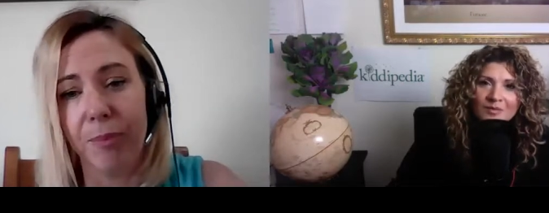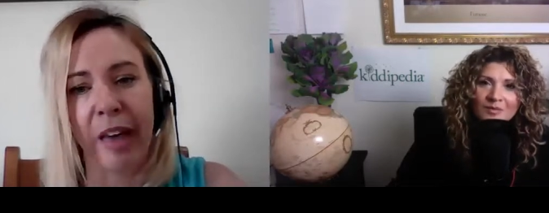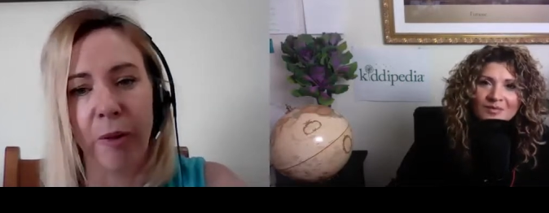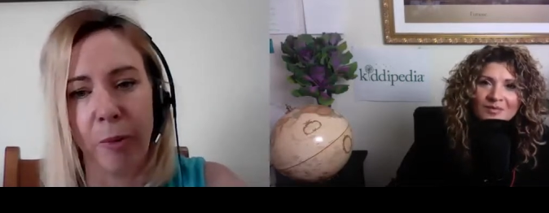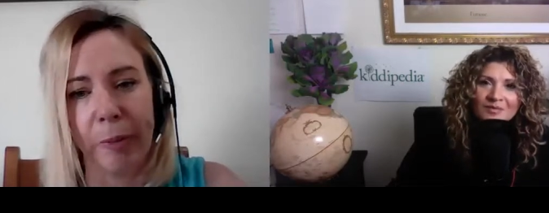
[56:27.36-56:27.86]

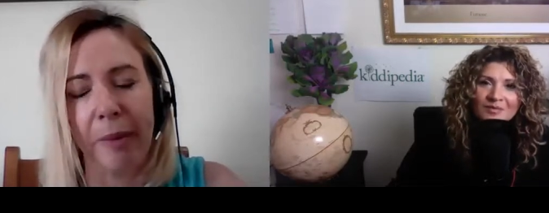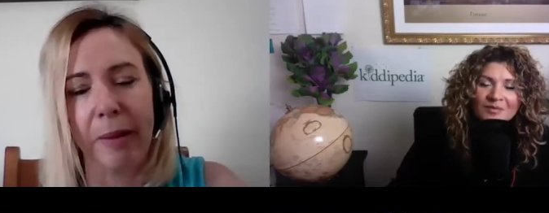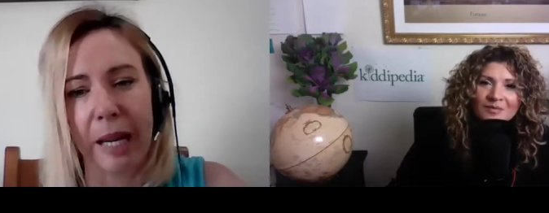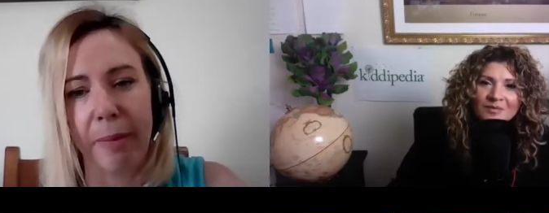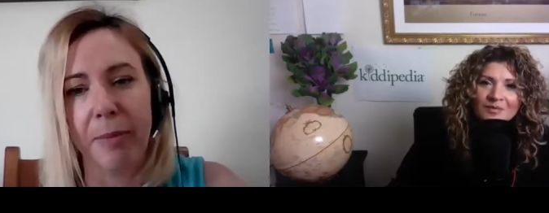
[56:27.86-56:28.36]
Speaker 1: they will be able to
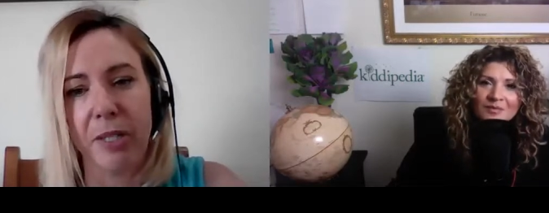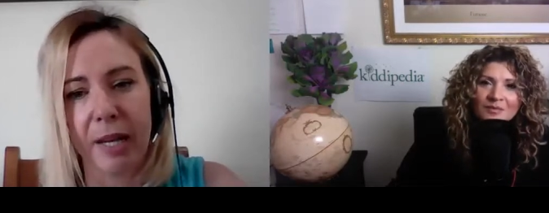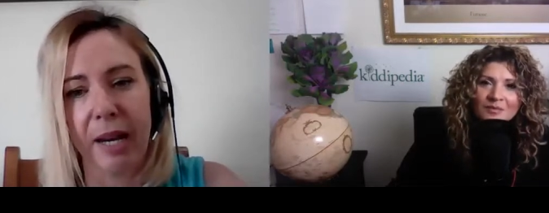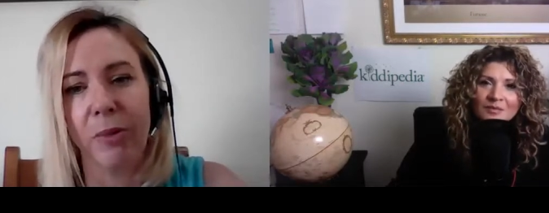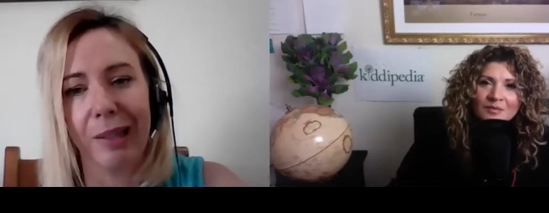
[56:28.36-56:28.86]
keep up to
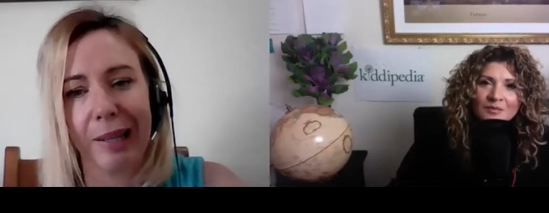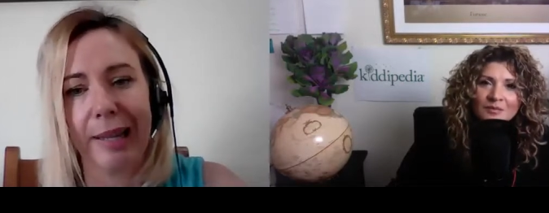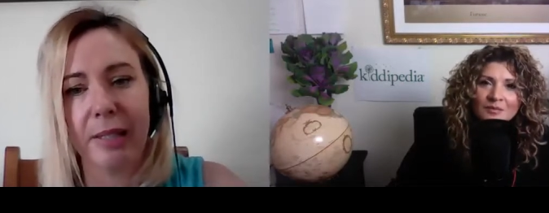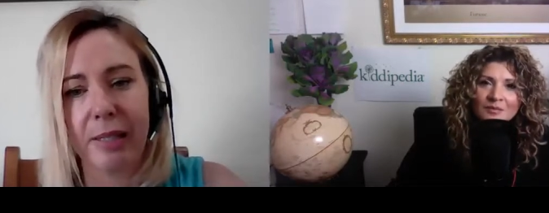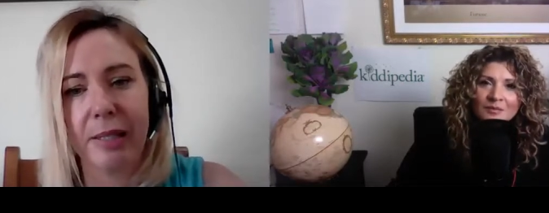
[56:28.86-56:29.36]
date with the
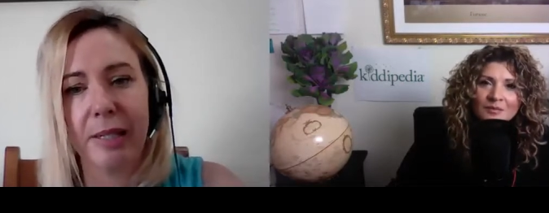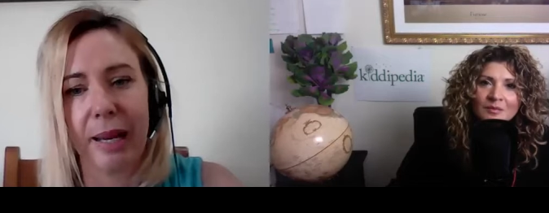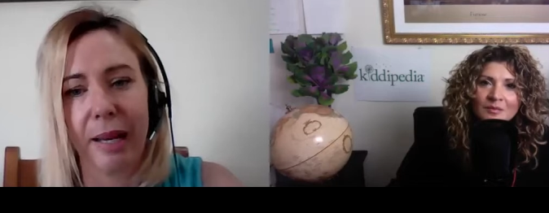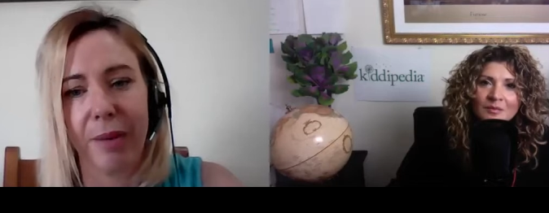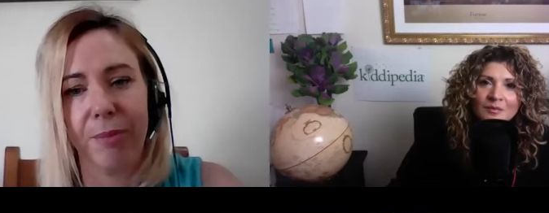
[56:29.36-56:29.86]
latest
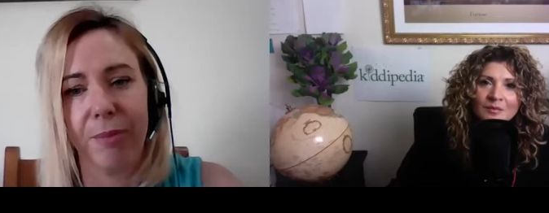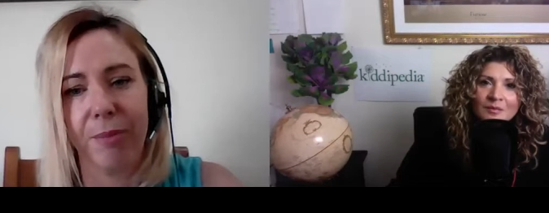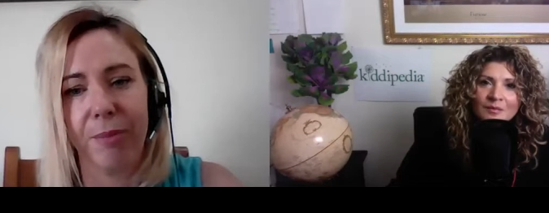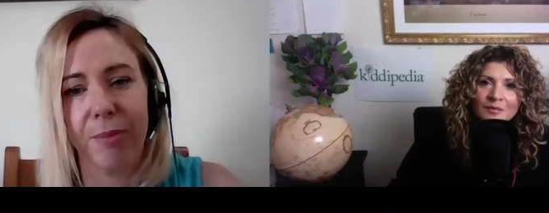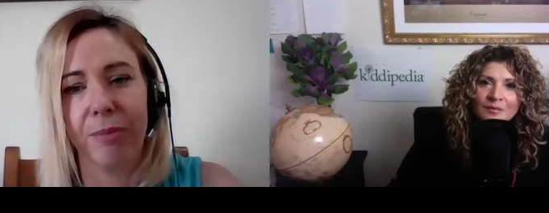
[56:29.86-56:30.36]

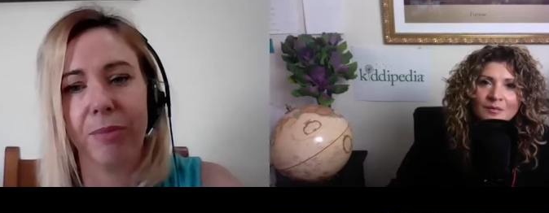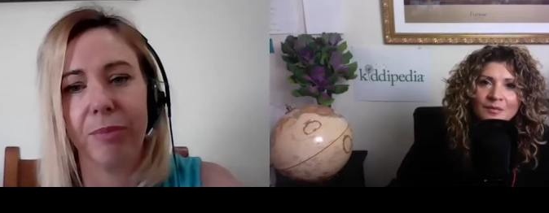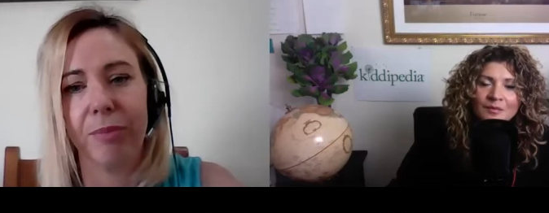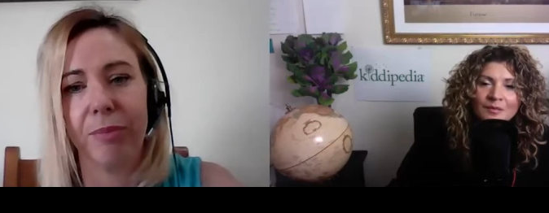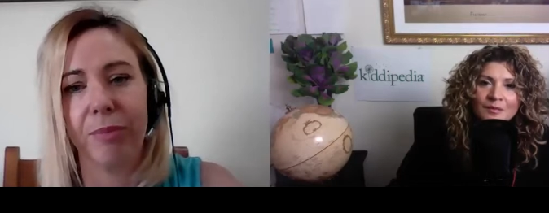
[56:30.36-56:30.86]
um,
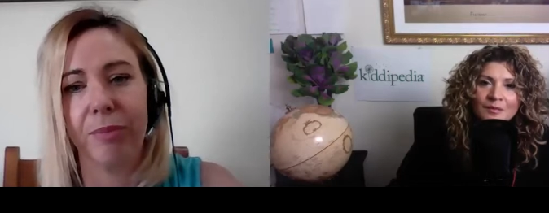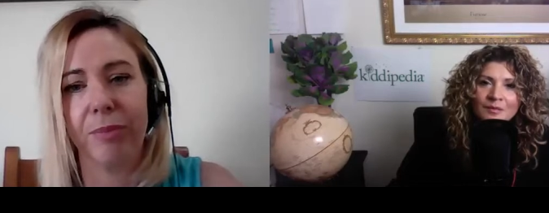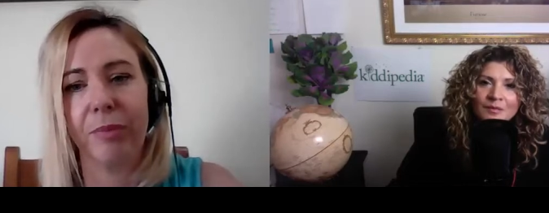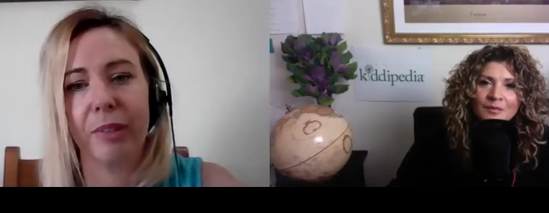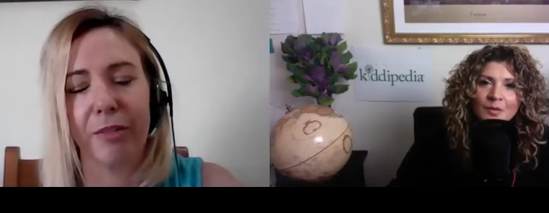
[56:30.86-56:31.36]
event
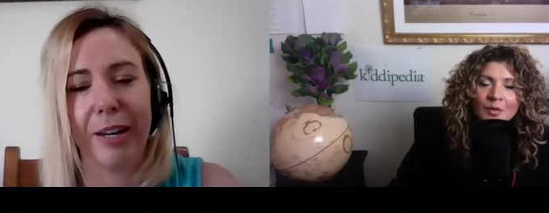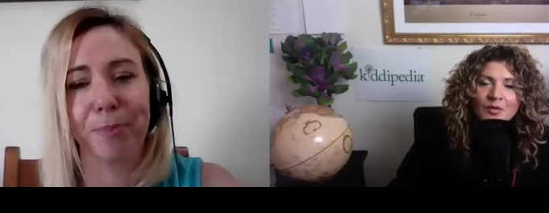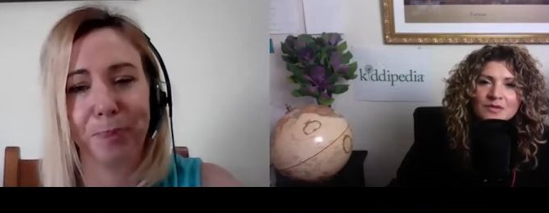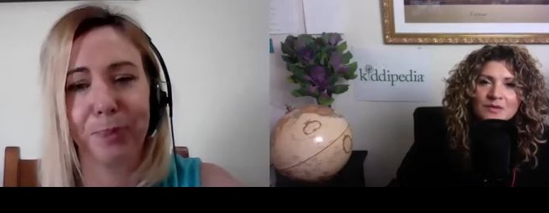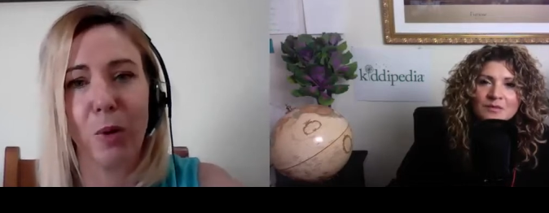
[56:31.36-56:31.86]
or
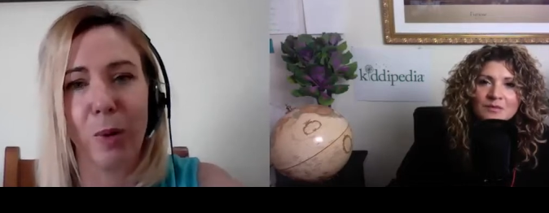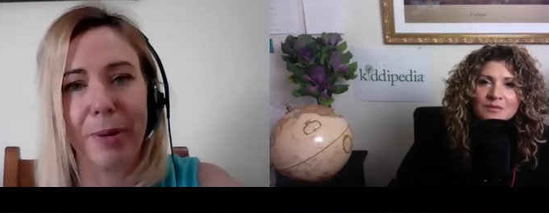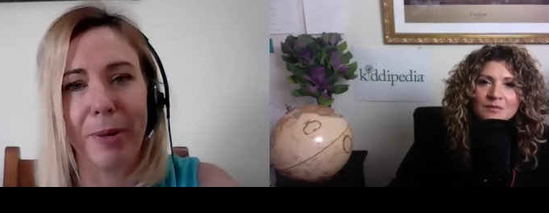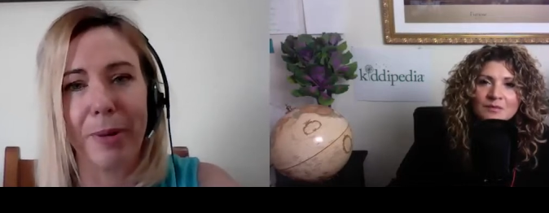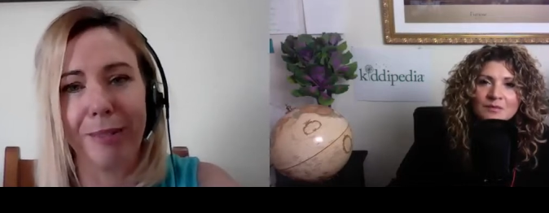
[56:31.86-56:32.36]
webinar.
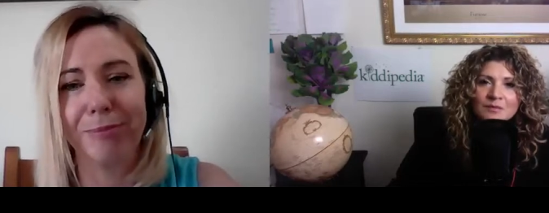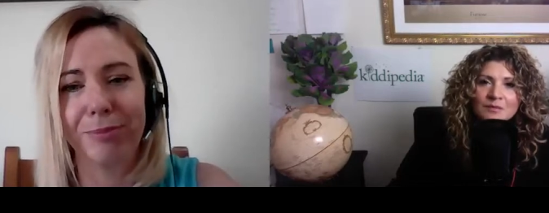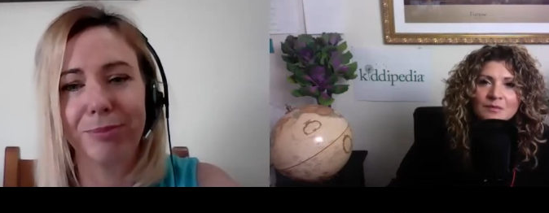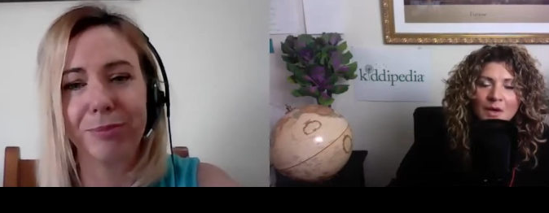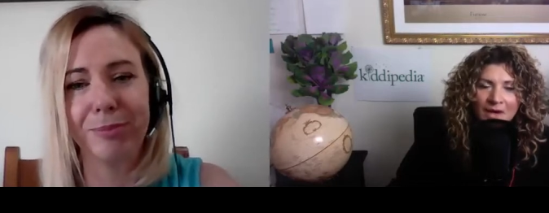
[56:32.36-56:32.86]

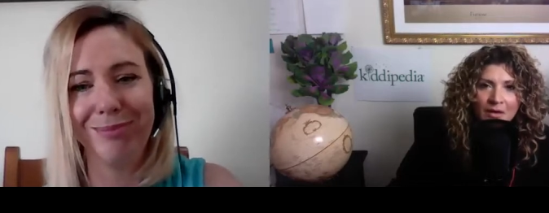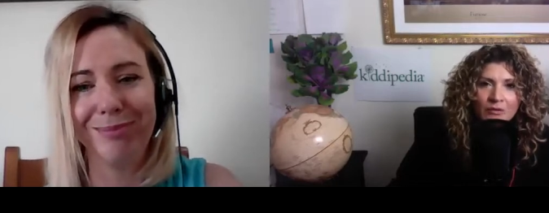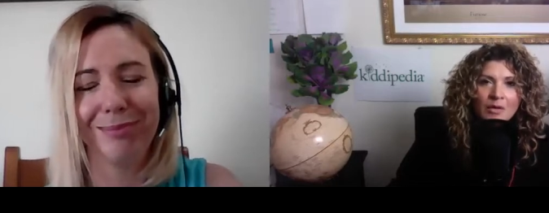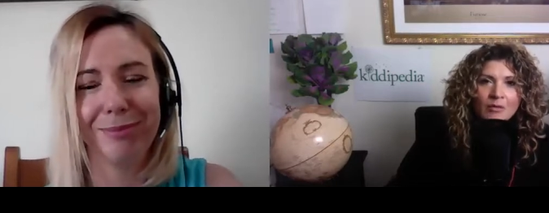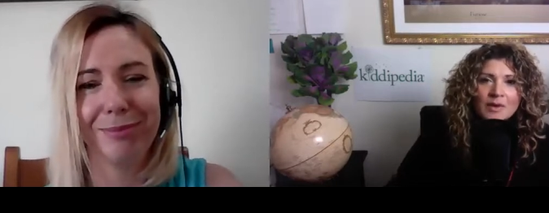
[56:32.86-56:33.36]
Speaker 2: Okay,
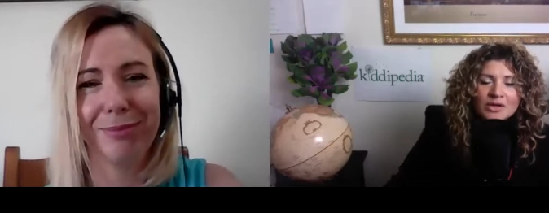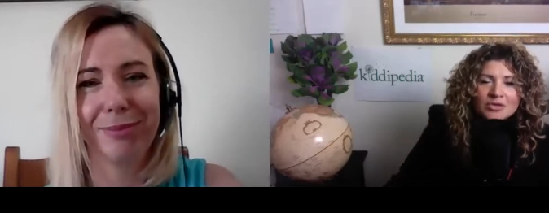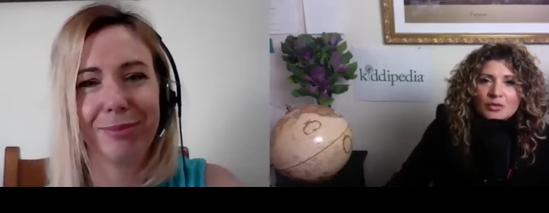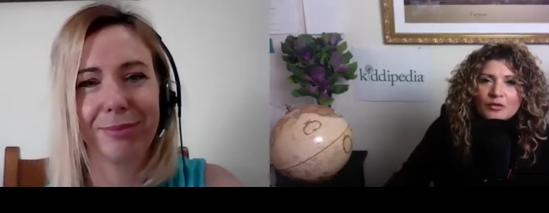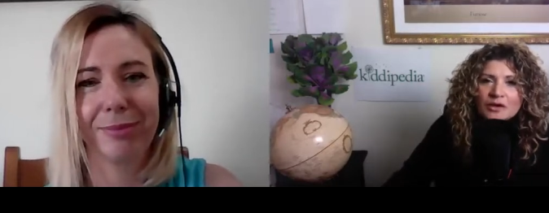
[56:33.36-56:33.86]
great. We'll make
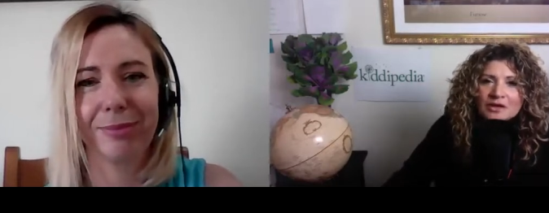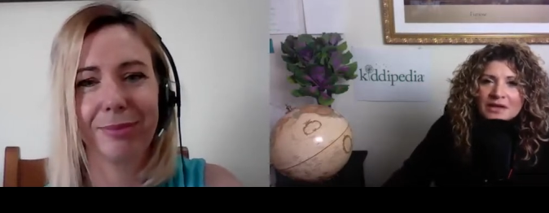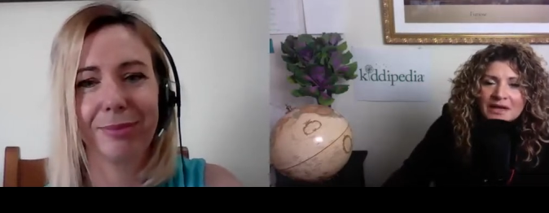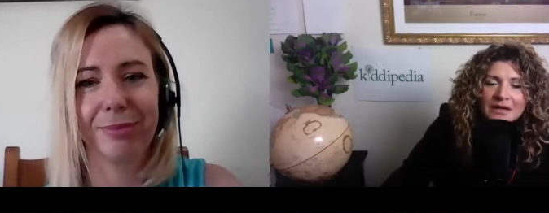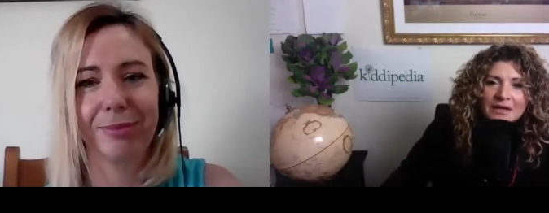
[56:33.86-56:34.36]
sure we've got a
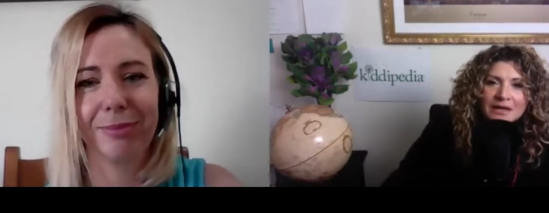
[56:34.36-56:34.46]
link